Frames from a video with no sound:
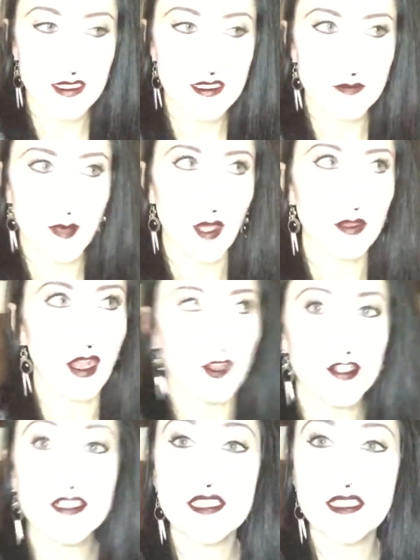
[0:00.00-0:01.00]
It's about one
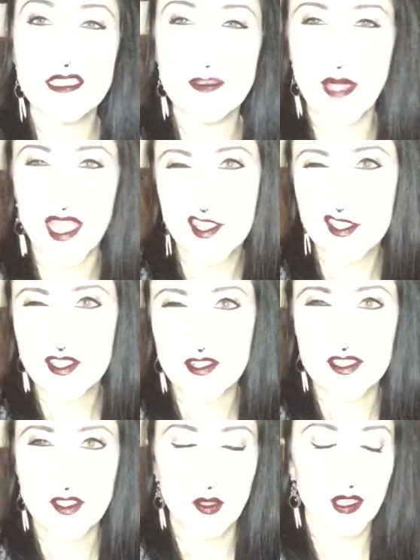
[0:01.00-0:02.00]
hundred sixty pages or
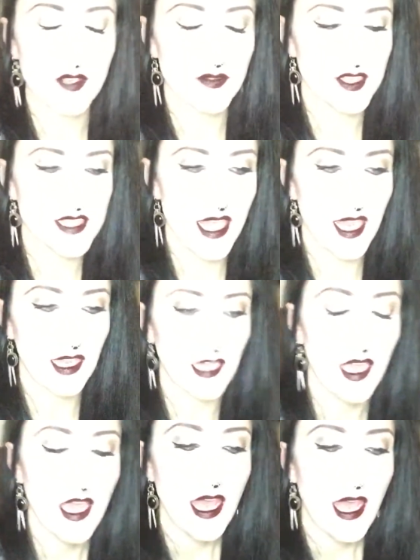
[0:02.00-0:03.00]
so, give or
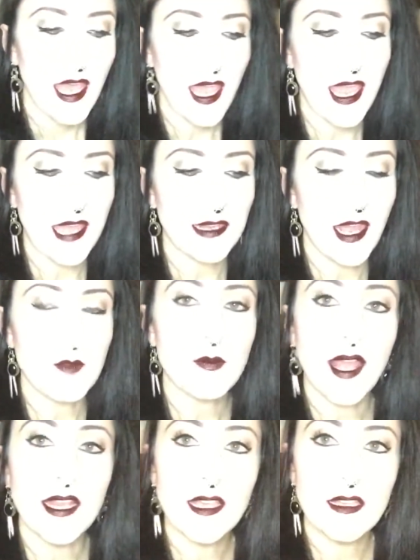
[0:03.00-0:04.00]
take, and I
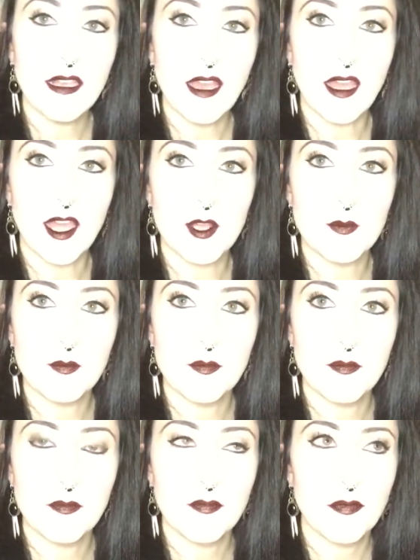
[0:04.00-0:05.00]
read it,
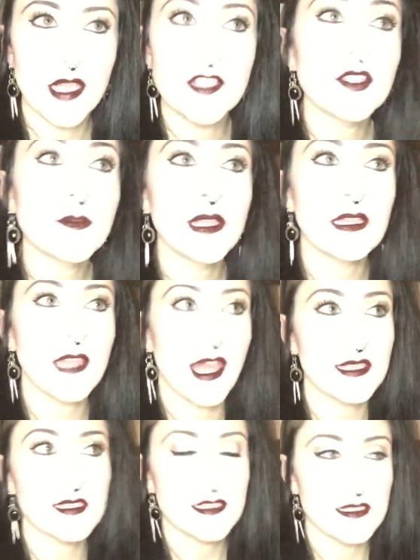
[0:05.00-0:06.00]
um, it took me
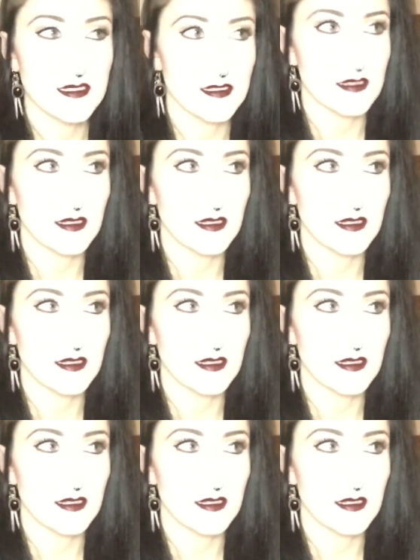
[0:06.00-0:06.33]
less